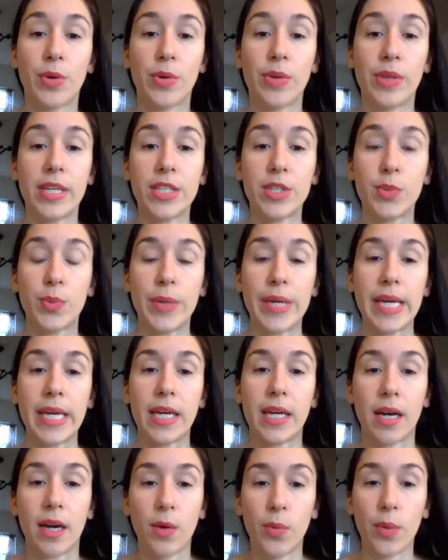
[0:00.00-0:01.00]
this
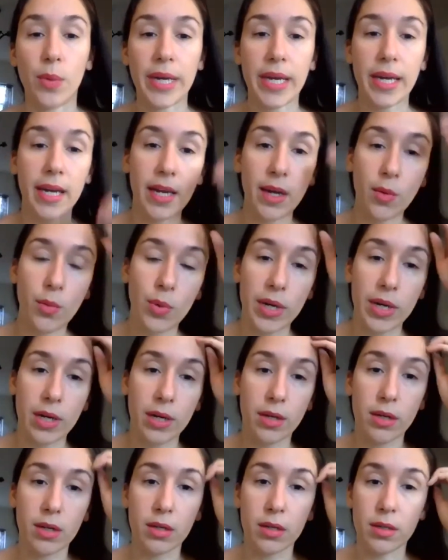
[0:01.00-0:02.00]
week we
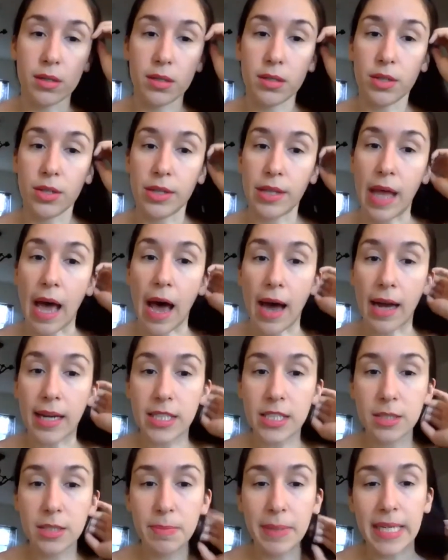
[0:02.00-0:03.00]
will
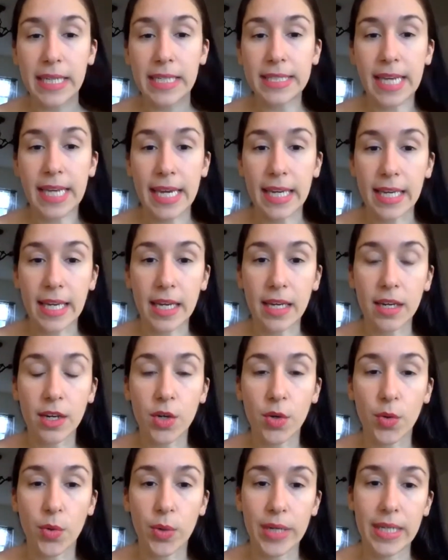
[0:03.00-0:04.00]
not be taking a
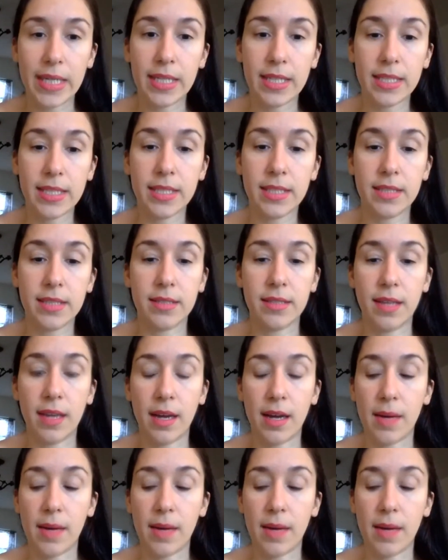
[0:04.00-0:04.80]
quiz.